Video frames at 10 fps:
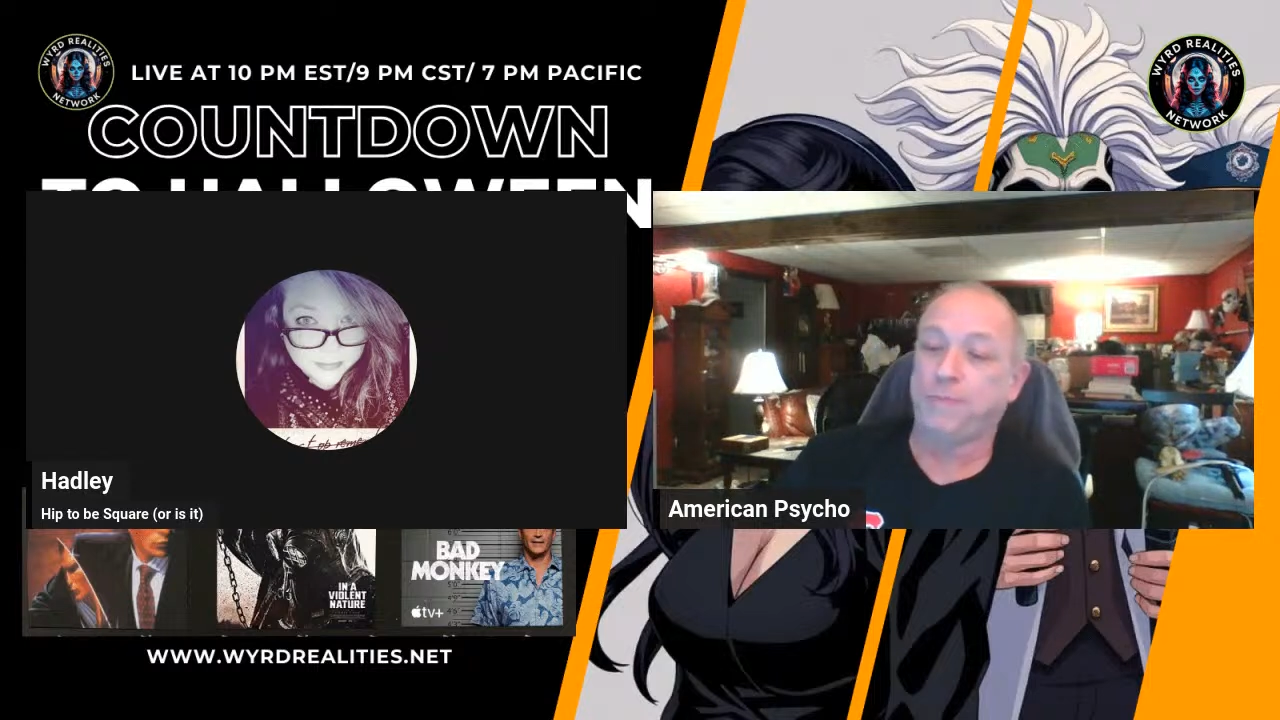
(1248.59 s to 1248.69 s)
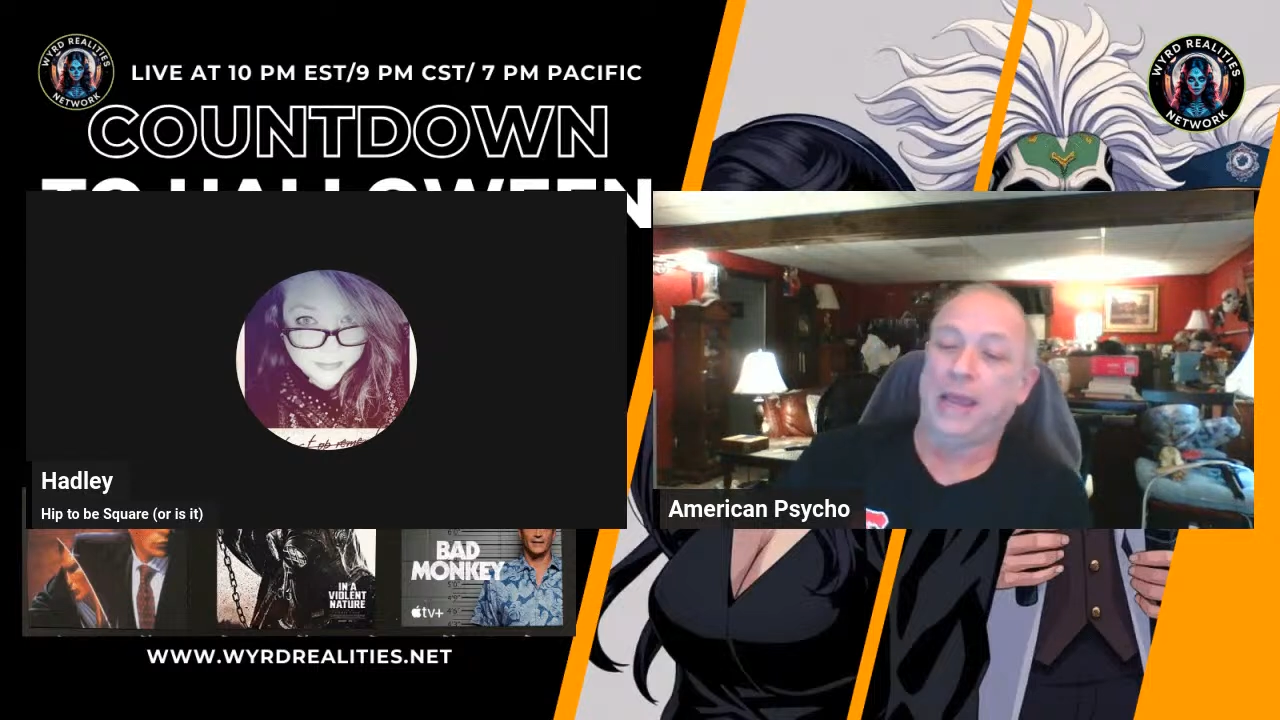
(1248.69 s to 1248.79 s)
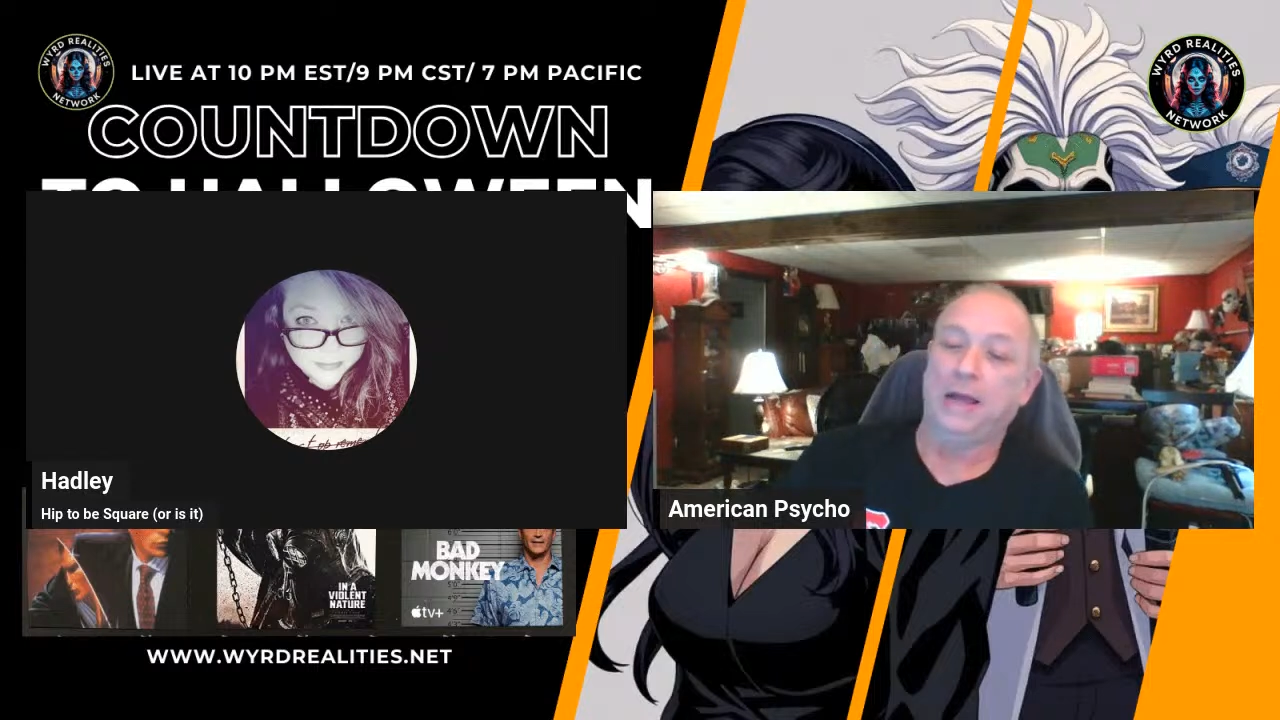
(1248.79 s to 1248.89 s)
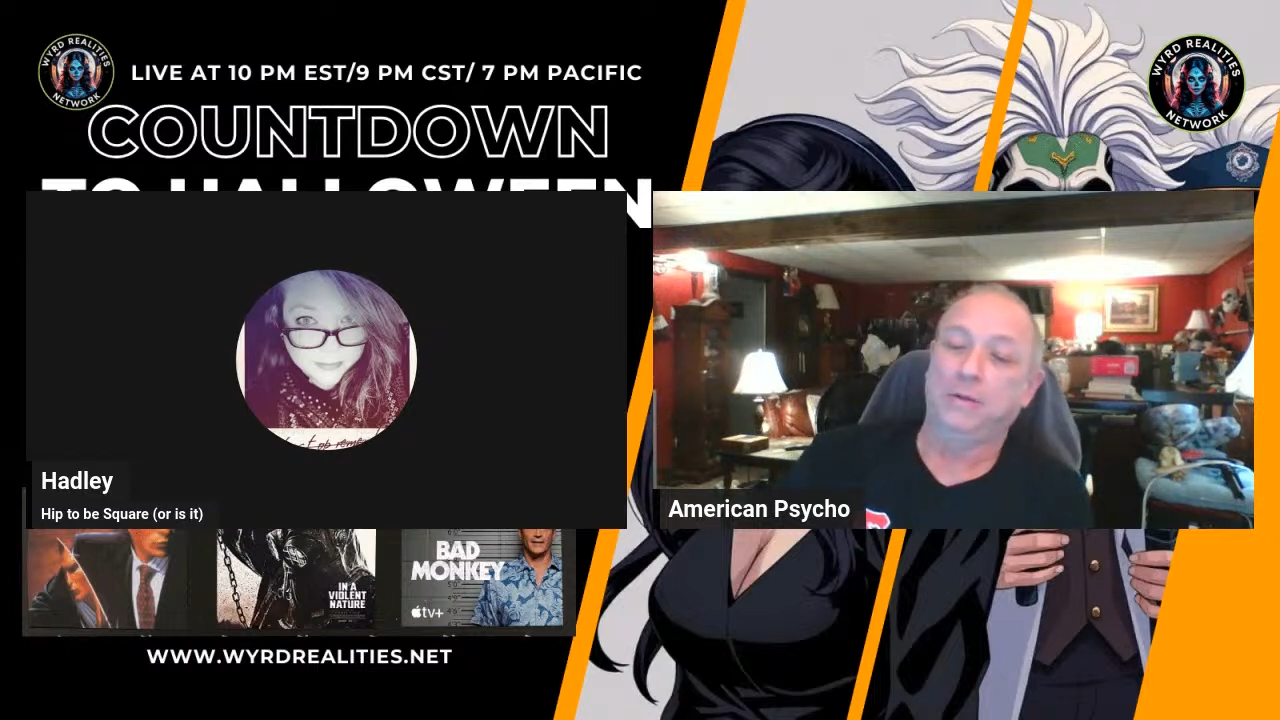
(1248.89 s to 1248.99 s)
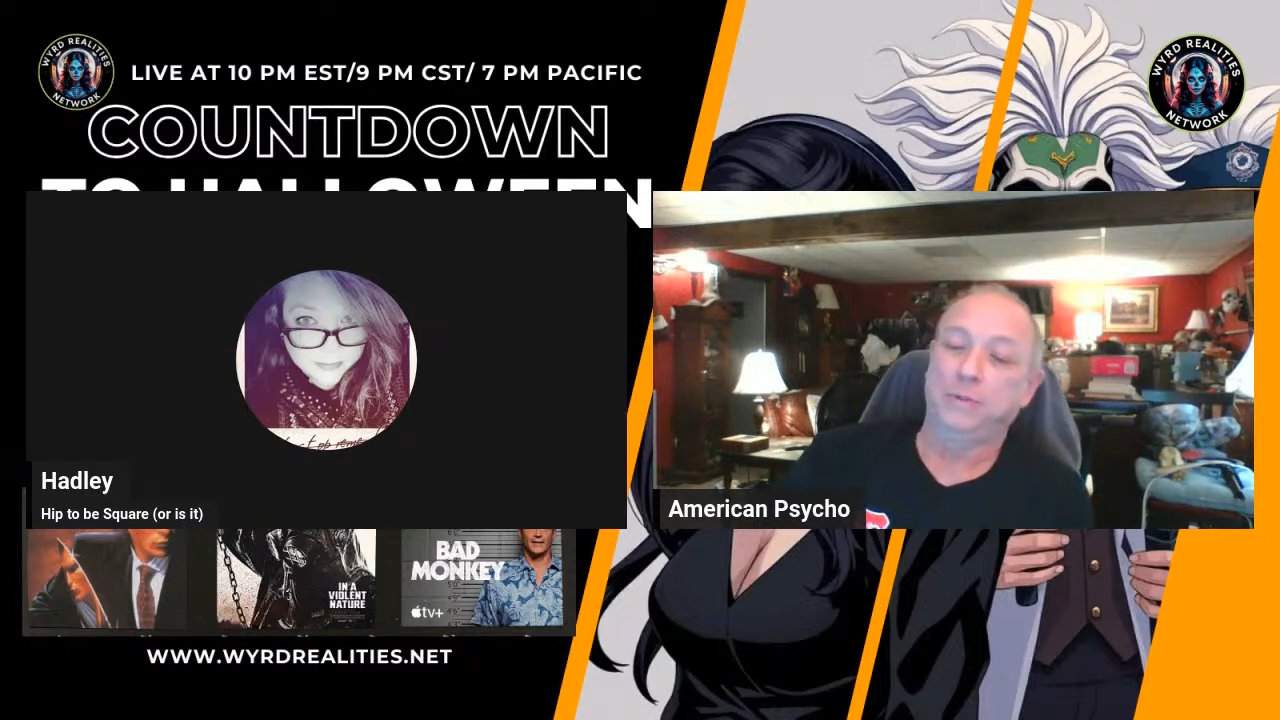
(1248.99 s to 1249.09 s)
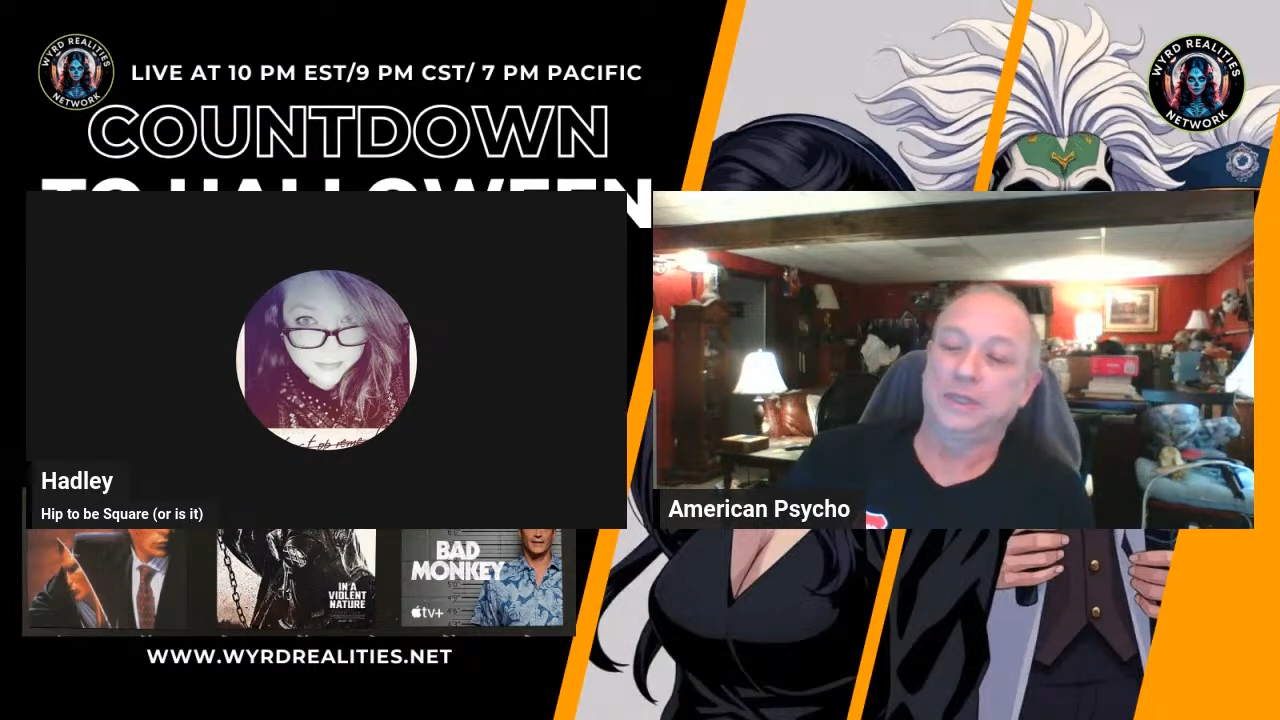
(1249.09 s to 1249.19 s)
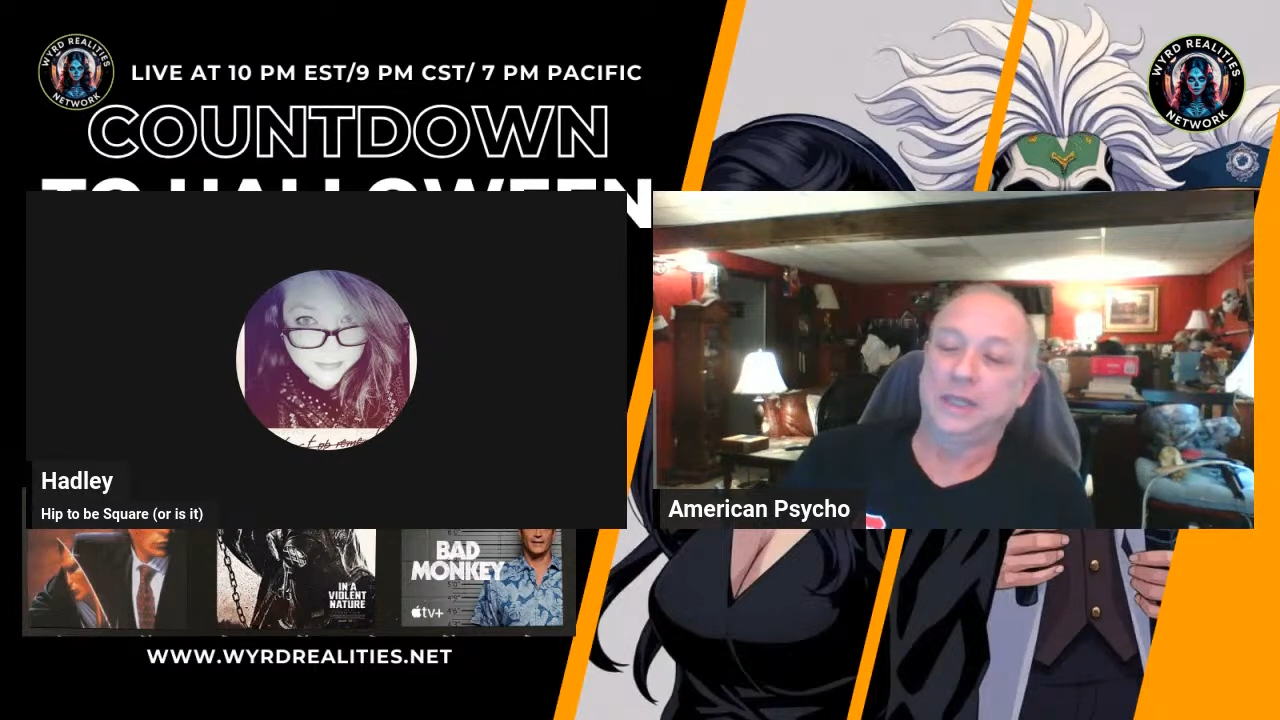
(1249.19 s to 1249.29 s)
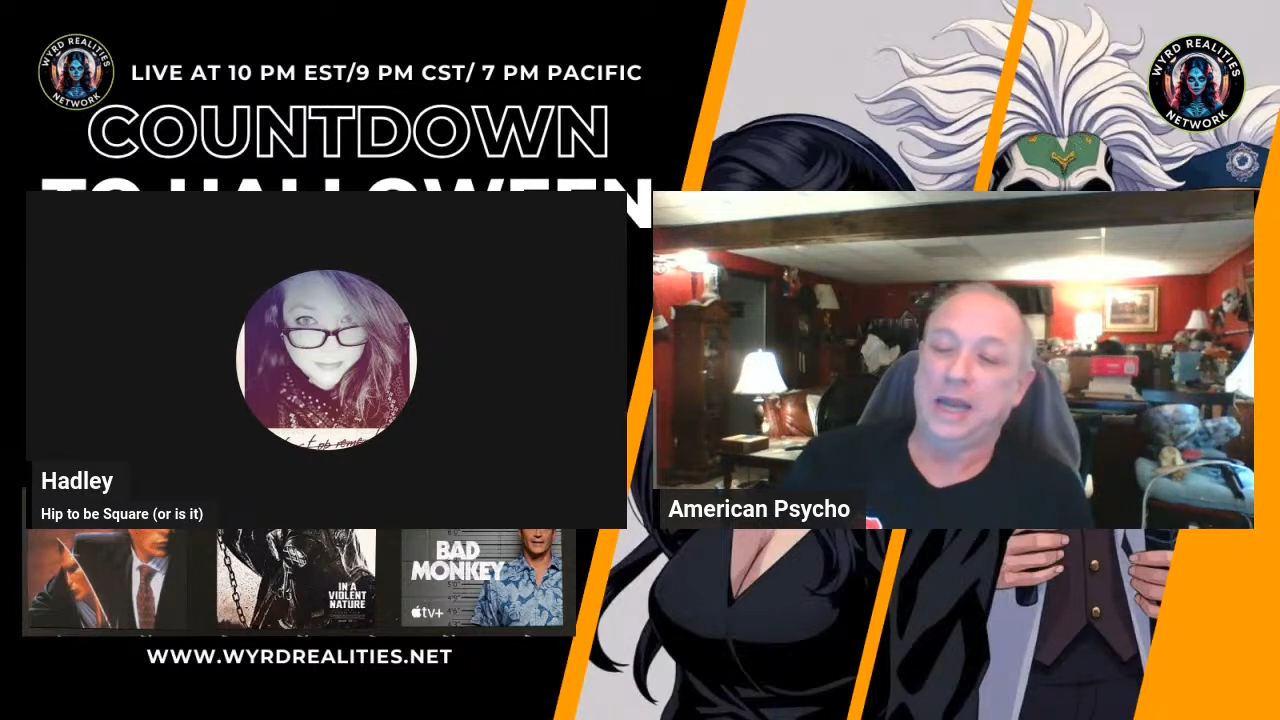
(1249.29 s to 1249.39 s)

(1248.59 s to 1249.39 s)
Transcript: Bale was in